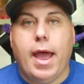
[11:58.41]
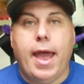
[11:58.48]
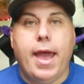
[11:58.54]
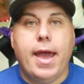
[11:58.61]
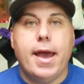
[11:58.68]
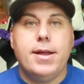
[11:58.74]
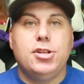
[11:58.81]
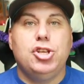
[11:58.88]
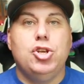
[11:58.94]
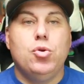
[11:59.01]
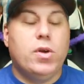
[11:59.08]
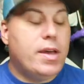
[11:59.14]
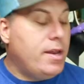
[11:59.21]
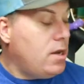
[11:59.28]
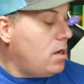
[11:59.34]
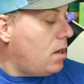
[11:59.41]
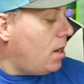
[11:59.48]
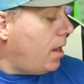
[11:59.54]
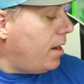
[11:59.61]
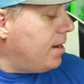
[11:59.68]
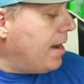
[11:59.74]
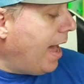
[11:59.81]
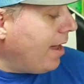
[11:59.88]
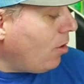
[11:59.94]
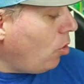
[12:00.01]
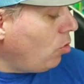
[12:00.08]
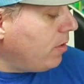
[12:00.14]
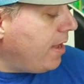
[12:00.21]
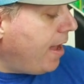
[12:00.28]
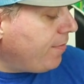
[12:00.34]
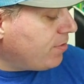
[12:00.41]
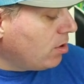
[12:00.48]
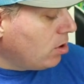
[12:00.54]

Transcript: And you can not only have